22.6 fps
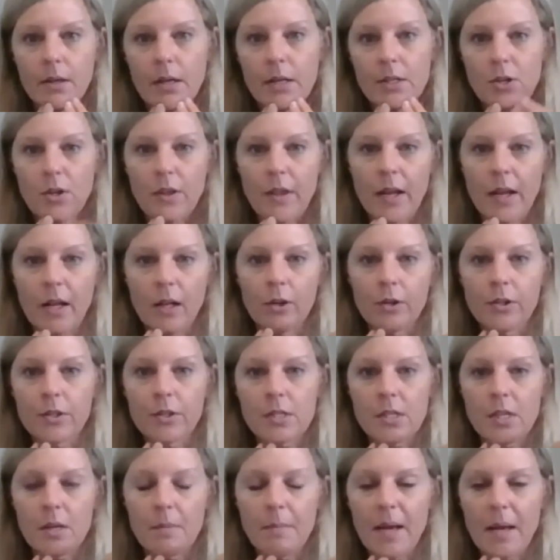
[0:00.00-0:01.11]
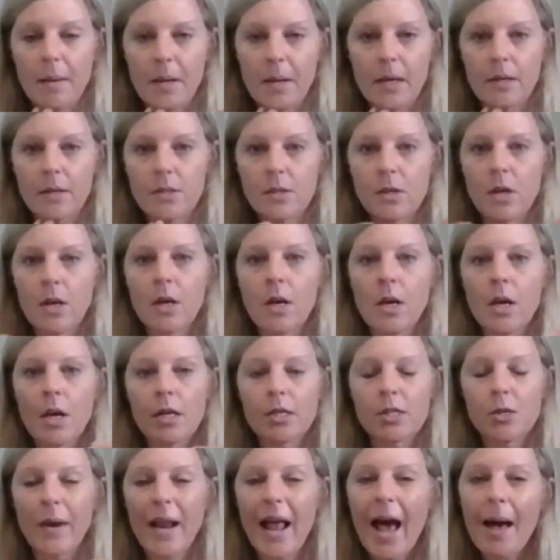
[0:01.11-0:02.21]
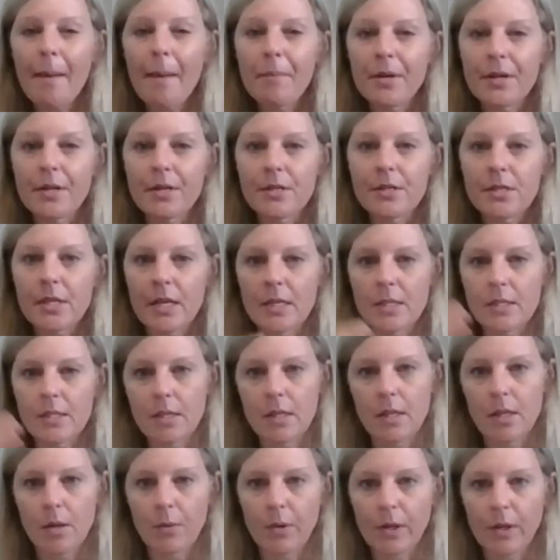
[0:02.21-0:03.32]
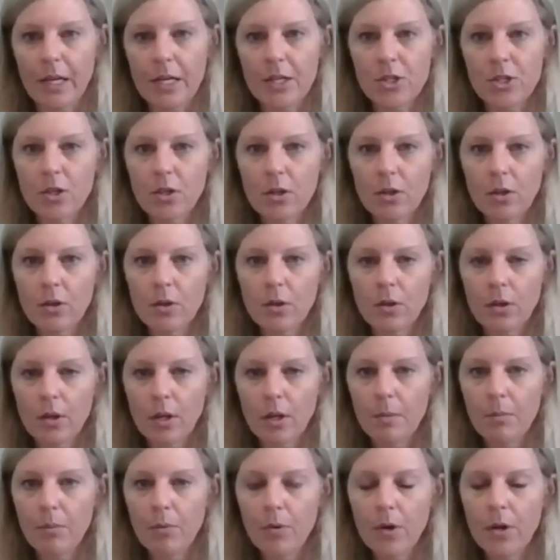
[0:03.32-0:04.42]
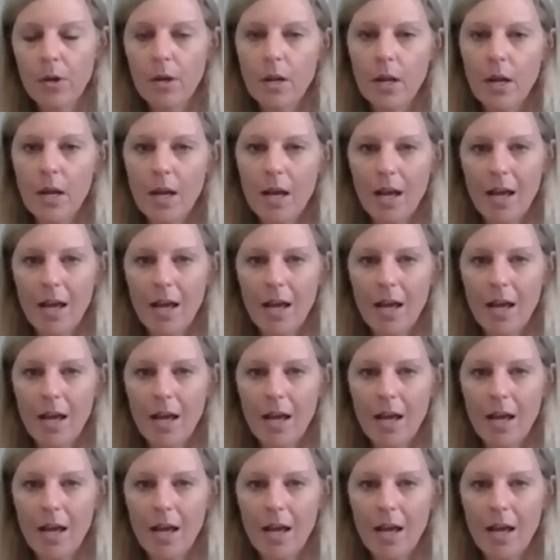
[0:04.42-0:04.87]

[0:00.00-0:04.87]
And so that alerts the baby. So what happens is the relational input